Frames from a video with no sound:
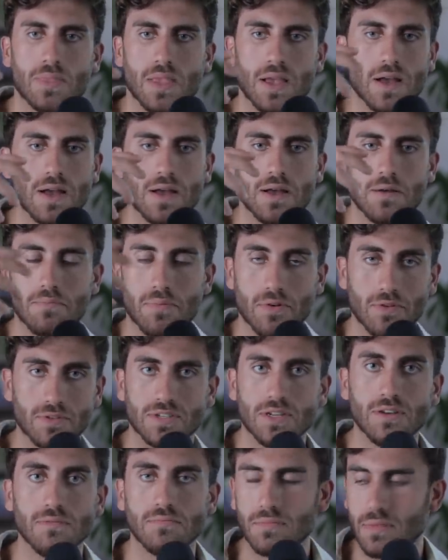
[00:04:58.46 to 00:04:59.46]
uh,
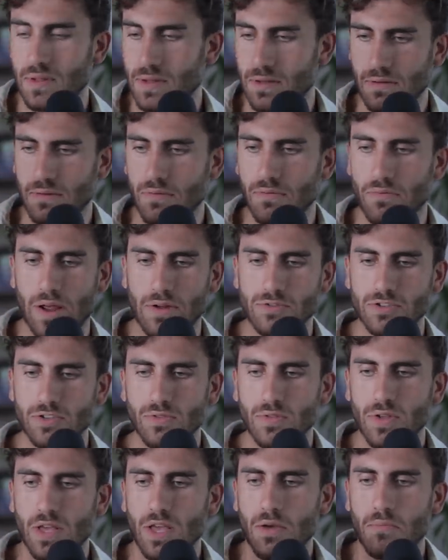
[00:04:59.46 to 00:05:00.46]
person around
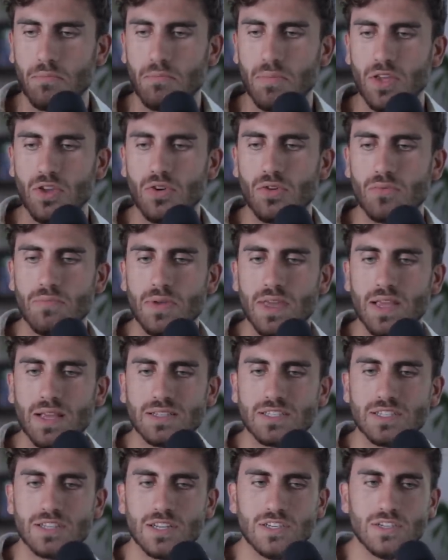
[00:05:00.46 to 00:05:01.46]
you, but you're being
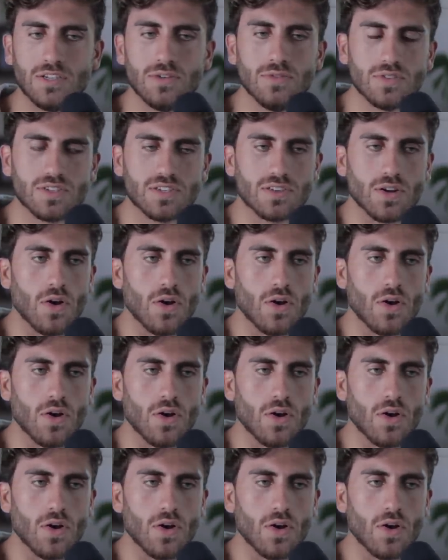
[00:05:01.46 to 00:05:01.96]
seduced